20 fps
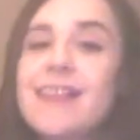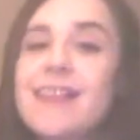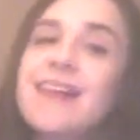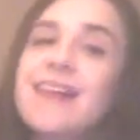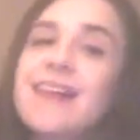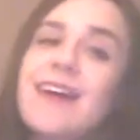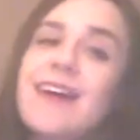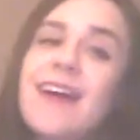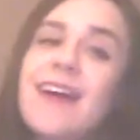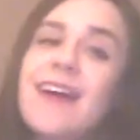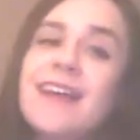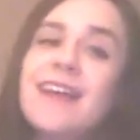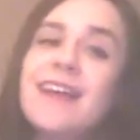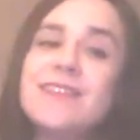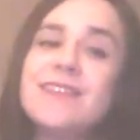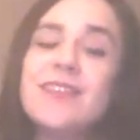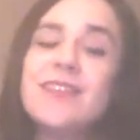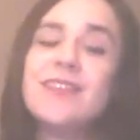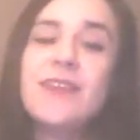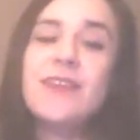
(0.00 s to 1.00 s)
All
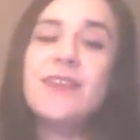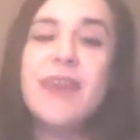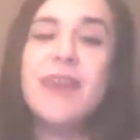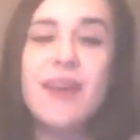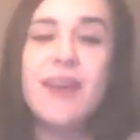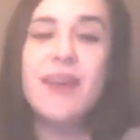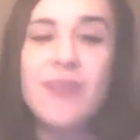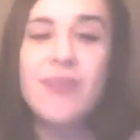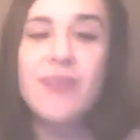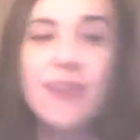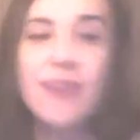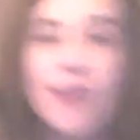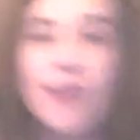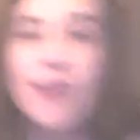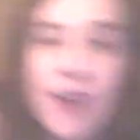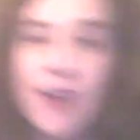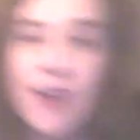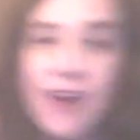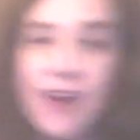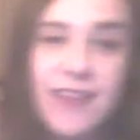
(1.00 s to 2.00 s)
right, so there we go.
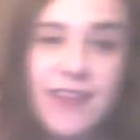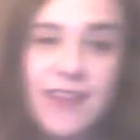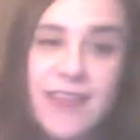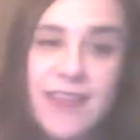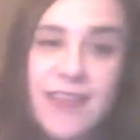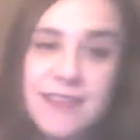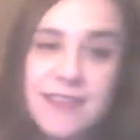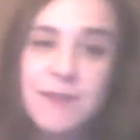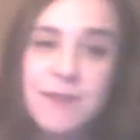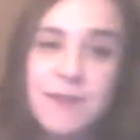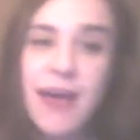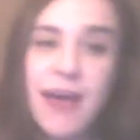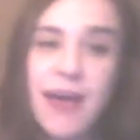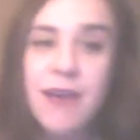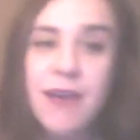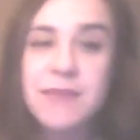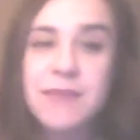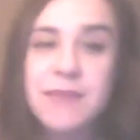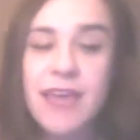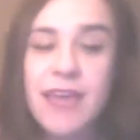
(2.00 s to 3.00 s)
All right, that's my
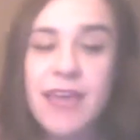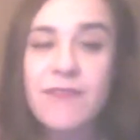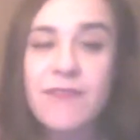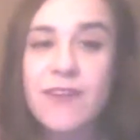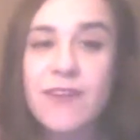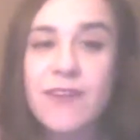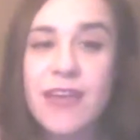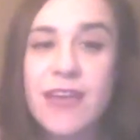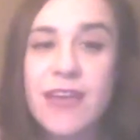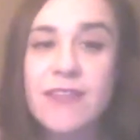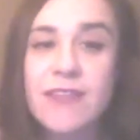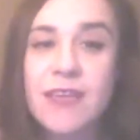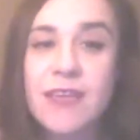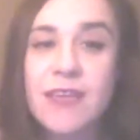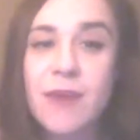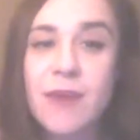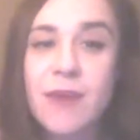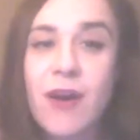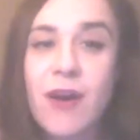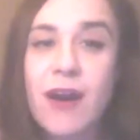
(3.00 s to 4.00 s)
update for David
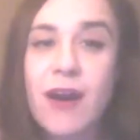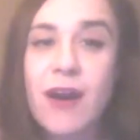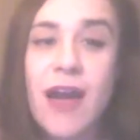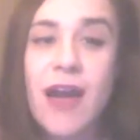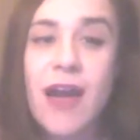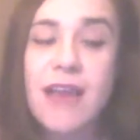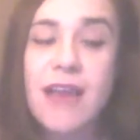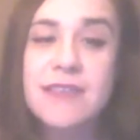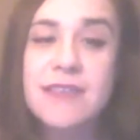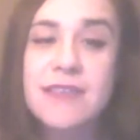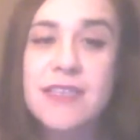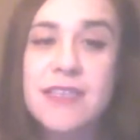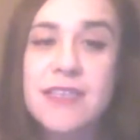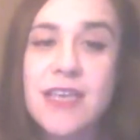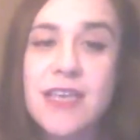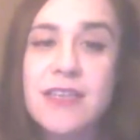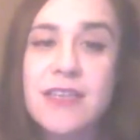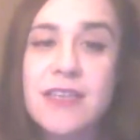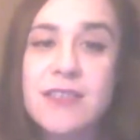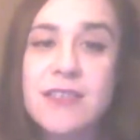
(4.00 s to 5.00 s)
Liebe Hart. I
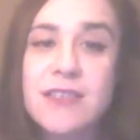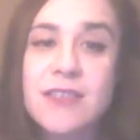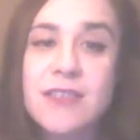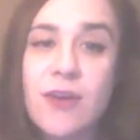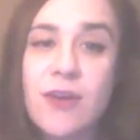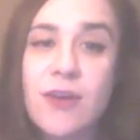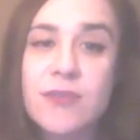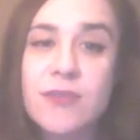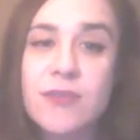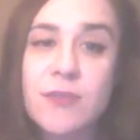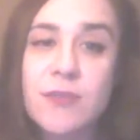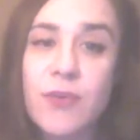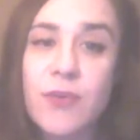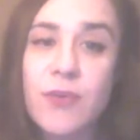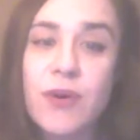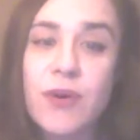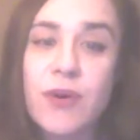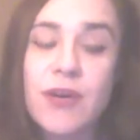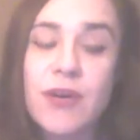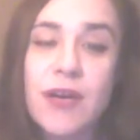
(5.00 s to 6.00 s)
suggest don't
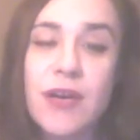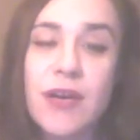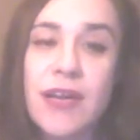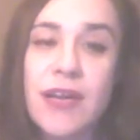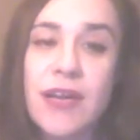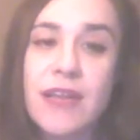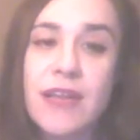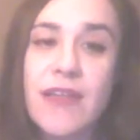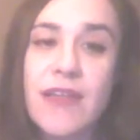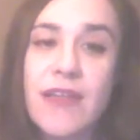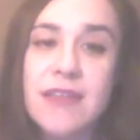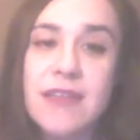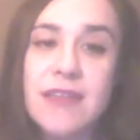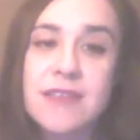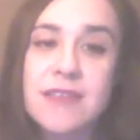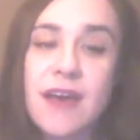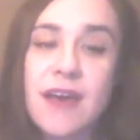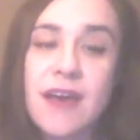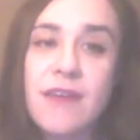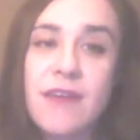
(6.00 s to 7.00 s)
support any of that
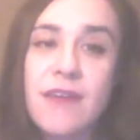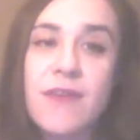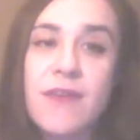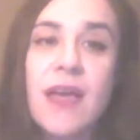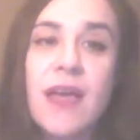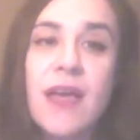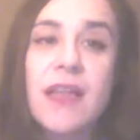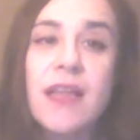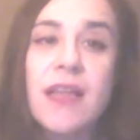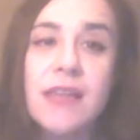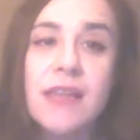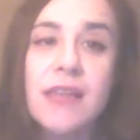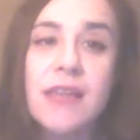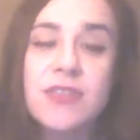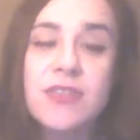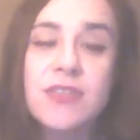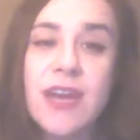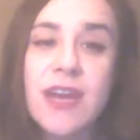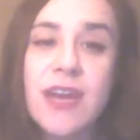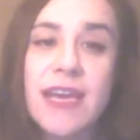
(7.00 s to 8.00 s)
stuff.
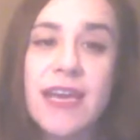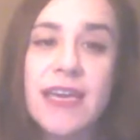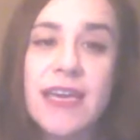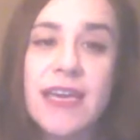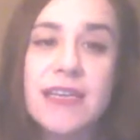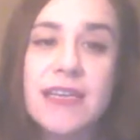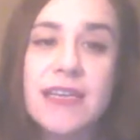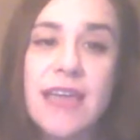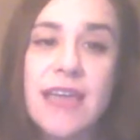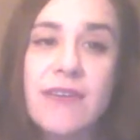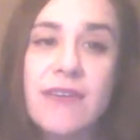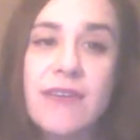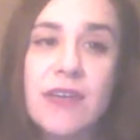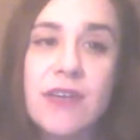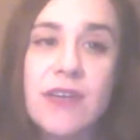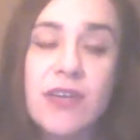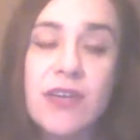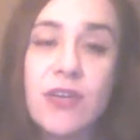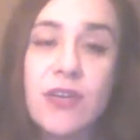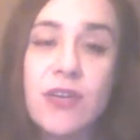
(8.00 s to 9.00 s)
Let's try to get David
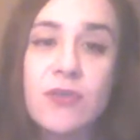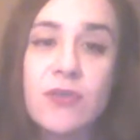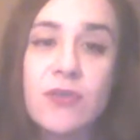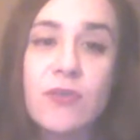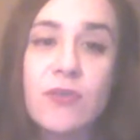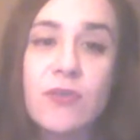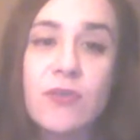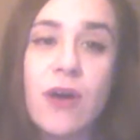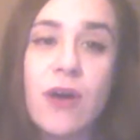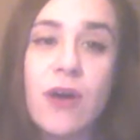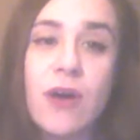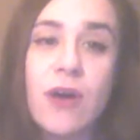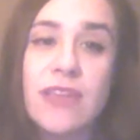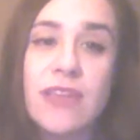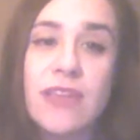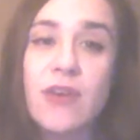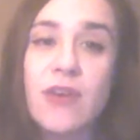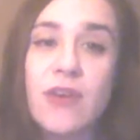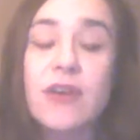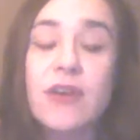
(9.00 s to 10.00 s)
a new,
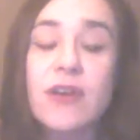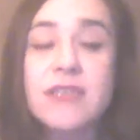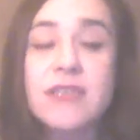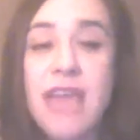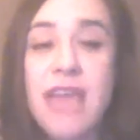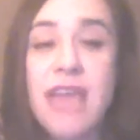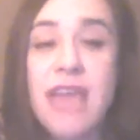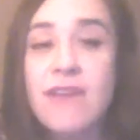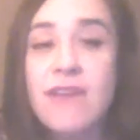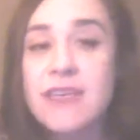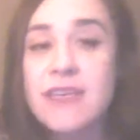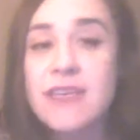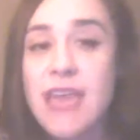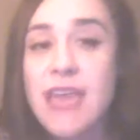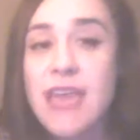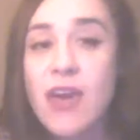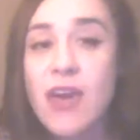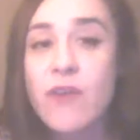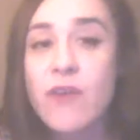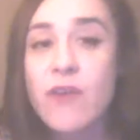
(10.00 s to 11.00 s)
either David
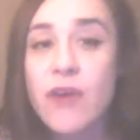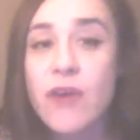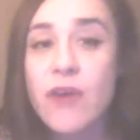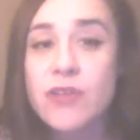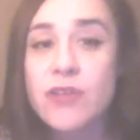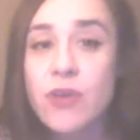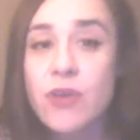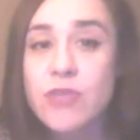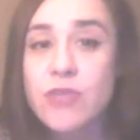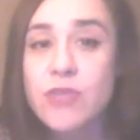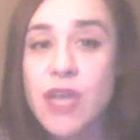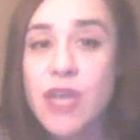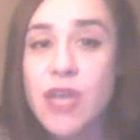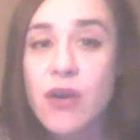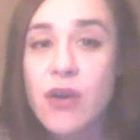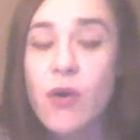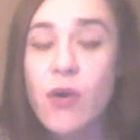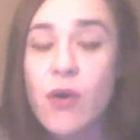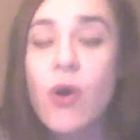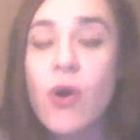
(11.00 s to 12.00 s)
take over his own
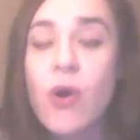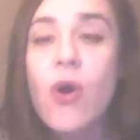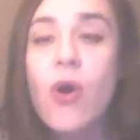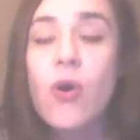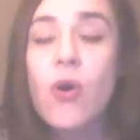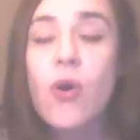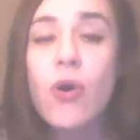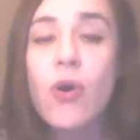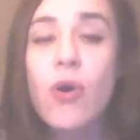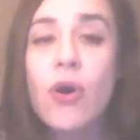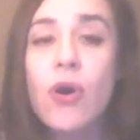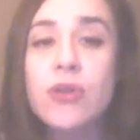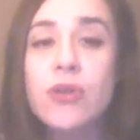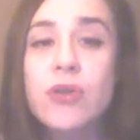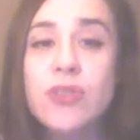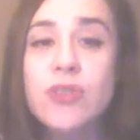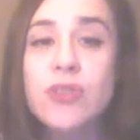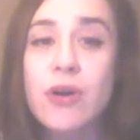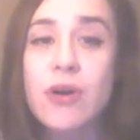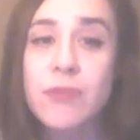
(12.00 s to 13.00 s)
channel or
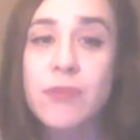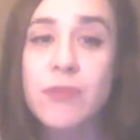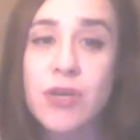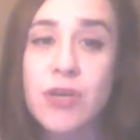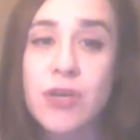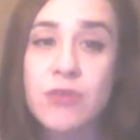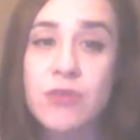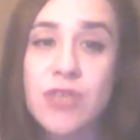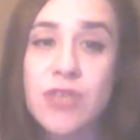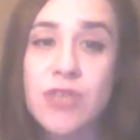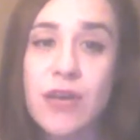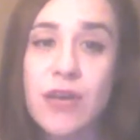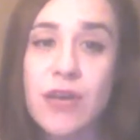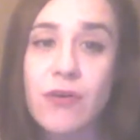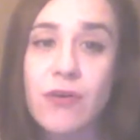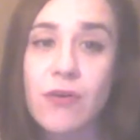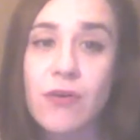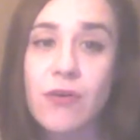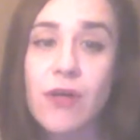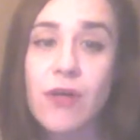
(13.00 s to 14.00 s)
start him a new
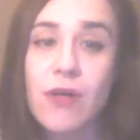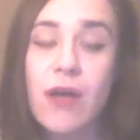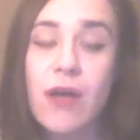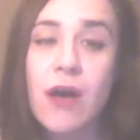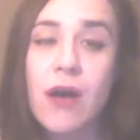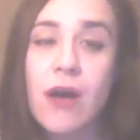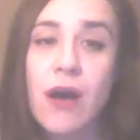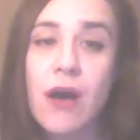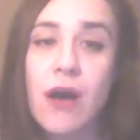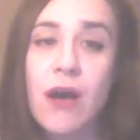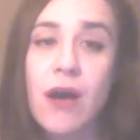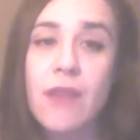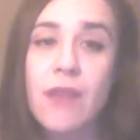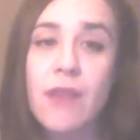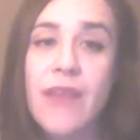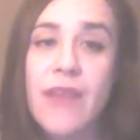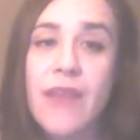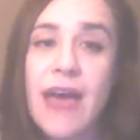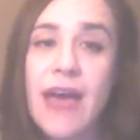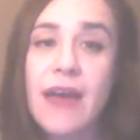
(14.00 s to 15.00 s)
channel
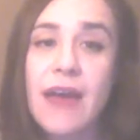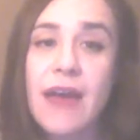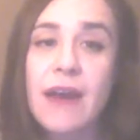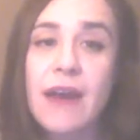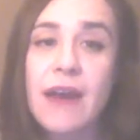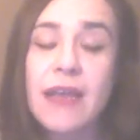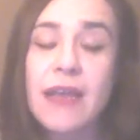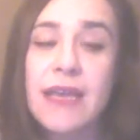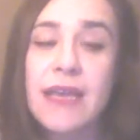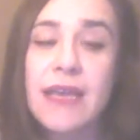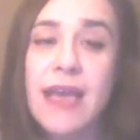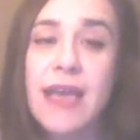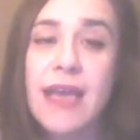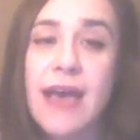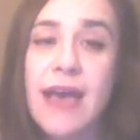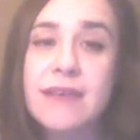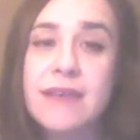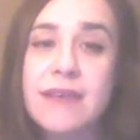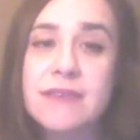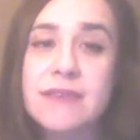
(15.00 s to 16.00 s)
that he
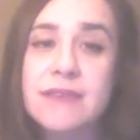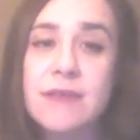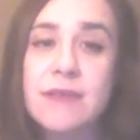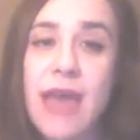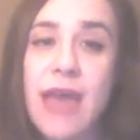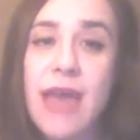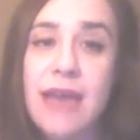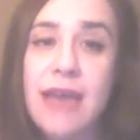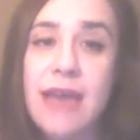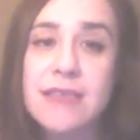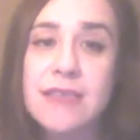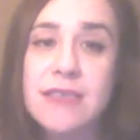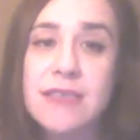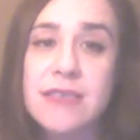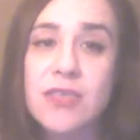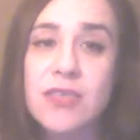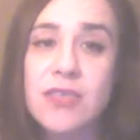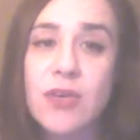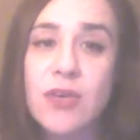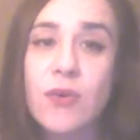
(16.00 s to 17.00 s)
has
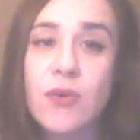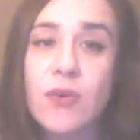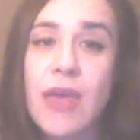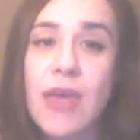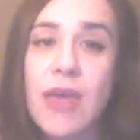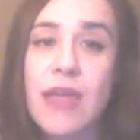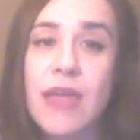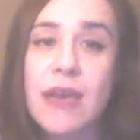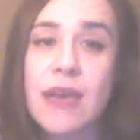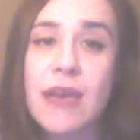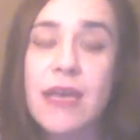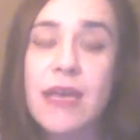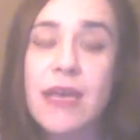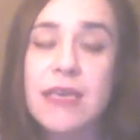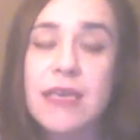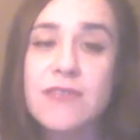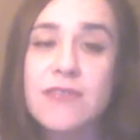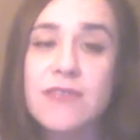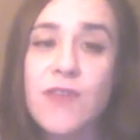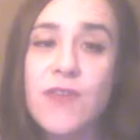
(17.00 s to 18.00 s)
access to, and
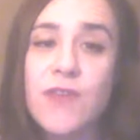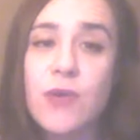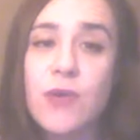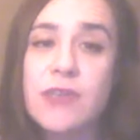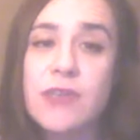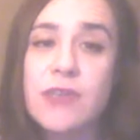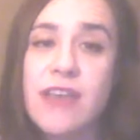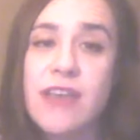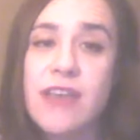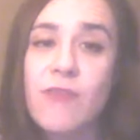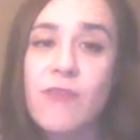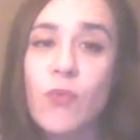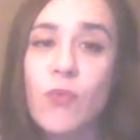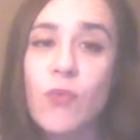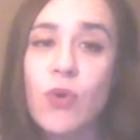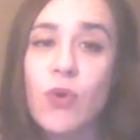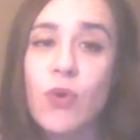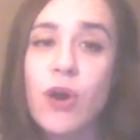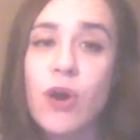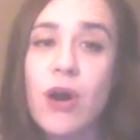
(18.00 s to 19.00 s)
his viewers have
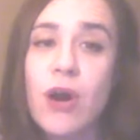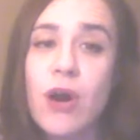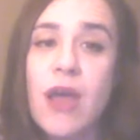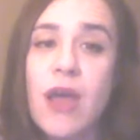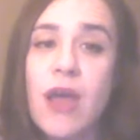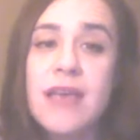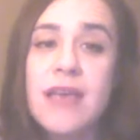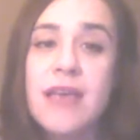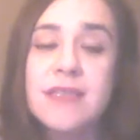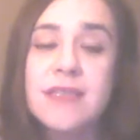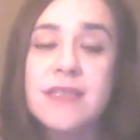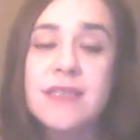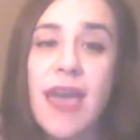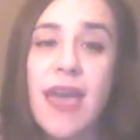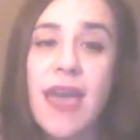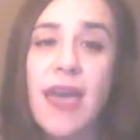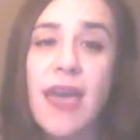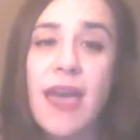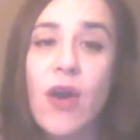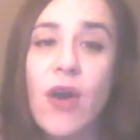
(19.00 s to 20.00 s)
more
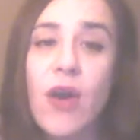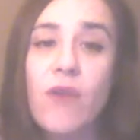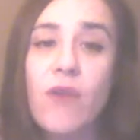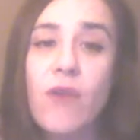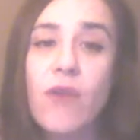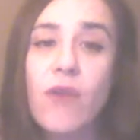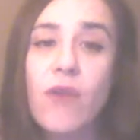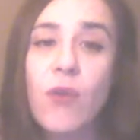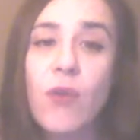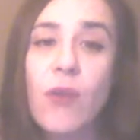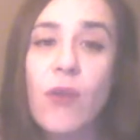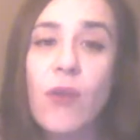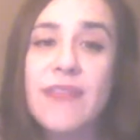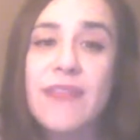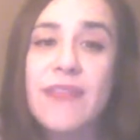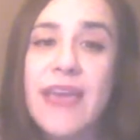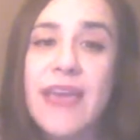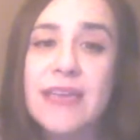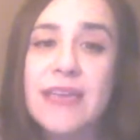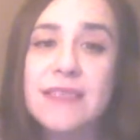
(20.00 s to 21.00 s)
say over what
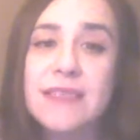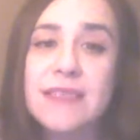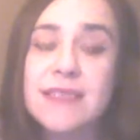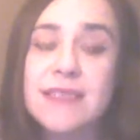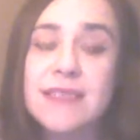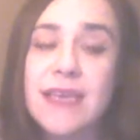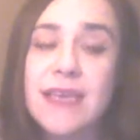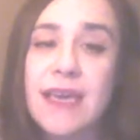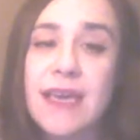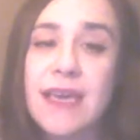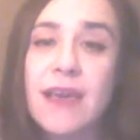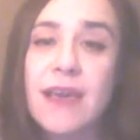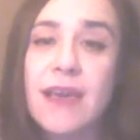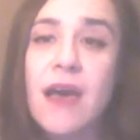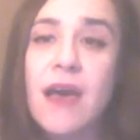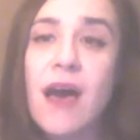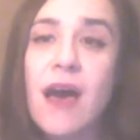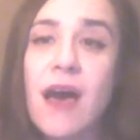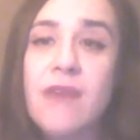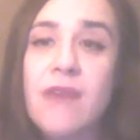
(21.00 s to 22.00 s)
they get to see
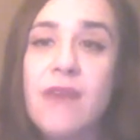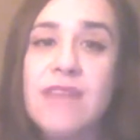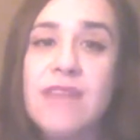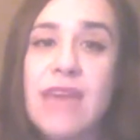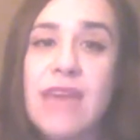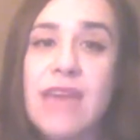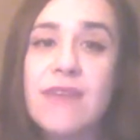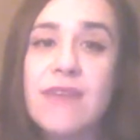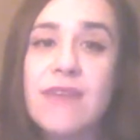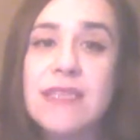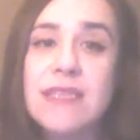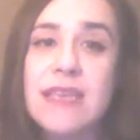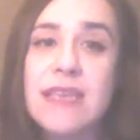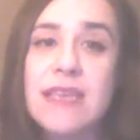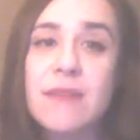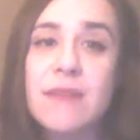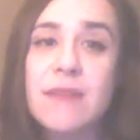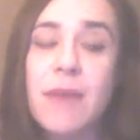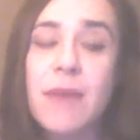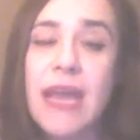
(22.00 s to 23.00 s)
of David's,
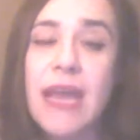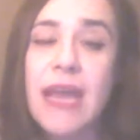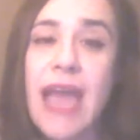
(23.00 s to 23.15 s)
and the money